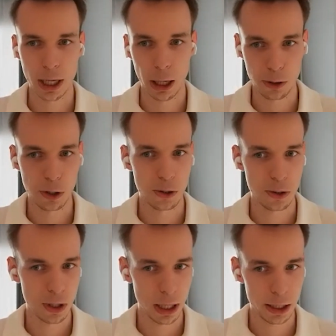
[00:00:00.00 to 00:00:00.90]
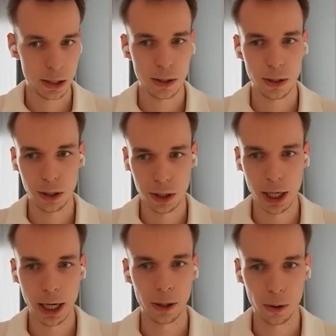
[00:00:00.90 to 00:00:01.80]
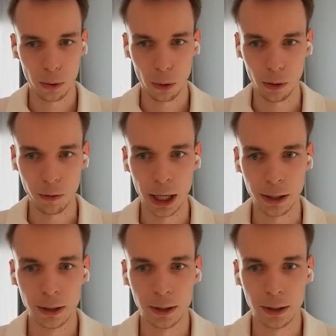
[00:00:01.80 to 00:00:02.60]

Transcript: How did you start in AI? All of that.